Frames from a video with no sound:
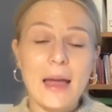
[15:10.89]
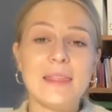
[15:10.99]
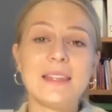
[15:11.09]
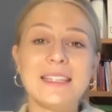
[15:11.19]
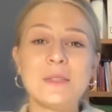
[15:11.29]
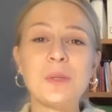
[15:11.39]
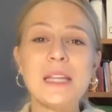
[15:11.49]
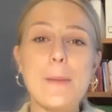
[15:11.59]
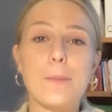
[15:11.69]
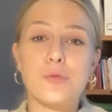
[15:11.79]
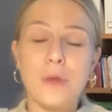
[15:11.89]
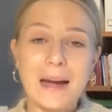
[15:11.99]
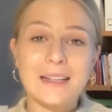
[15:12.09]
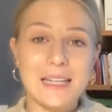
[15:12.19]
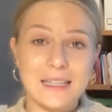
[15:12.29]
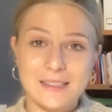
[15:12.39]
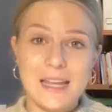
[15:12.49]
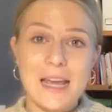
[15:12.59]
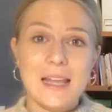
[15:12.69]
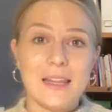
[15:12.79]
And this is really a practice.
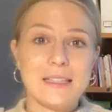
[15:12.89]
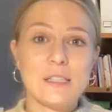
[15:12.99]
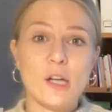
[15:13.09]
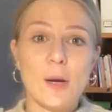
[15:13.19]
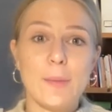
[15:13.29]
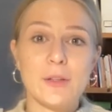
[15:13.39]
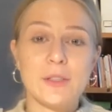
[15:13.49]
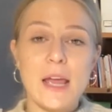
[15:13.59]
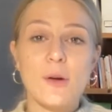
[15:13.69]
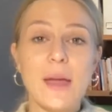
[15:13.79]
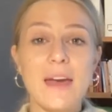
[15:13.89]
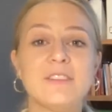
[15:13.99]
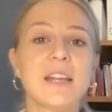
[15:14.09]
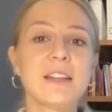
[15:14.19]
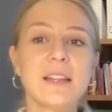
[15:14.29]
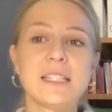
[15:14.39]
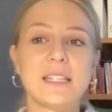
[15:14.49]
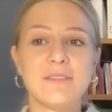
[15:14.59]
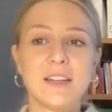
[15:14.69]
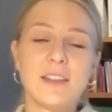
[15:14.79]
This is not about saying, okay, I've done the list and
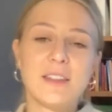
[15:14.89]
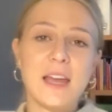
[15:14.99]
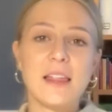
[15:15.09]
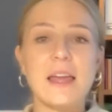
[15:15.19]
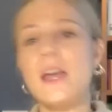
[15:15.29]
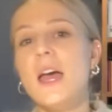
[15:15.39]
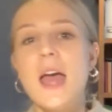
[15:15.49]
I've done the thing, like